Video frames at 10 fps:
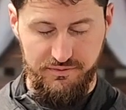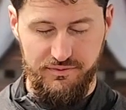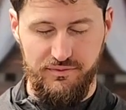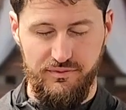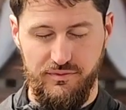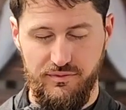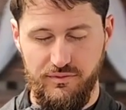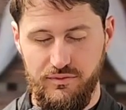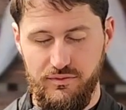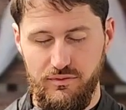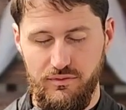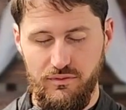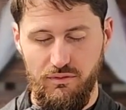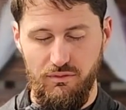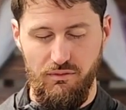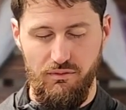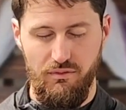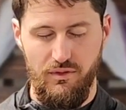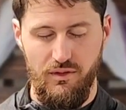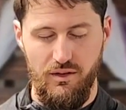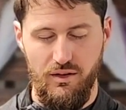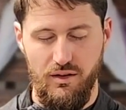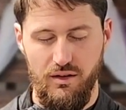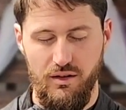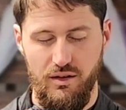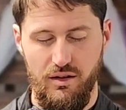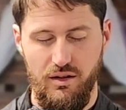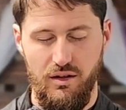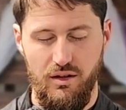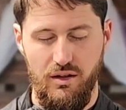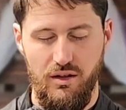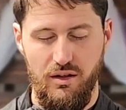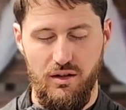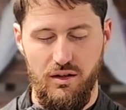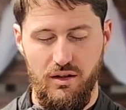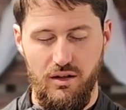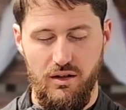(silence)